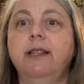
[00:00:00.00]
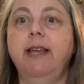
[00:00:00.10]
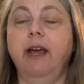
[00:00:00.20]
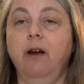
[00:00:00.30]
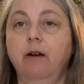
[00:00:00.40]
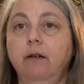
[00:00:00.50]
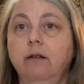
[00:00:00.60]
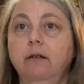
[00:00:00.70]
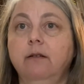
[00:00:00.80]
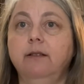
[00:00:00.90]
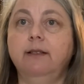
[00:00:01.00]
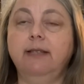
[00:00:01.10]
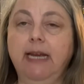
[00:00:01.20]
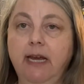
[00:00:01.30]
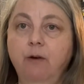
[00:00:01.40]
they are
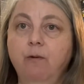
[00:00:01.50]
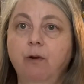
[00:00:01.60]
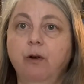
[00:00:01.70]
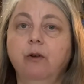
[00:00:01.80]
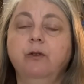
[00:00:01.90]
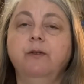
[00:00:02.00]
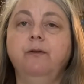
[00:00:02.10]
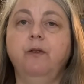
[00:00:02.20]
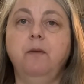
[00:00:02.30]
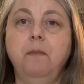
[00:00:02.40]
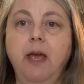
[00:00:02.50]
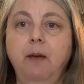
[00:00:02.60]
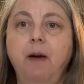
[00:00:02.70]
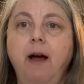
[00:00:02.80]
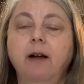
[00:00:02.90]
taking orders for the
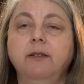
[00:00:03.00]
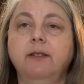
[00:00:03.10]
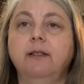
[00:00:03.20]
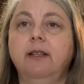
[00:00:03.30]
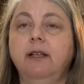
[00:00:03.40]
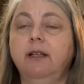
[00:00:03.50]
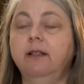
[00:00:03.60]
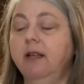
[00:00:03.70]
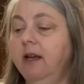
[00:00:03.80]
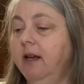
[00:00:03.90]
May box, the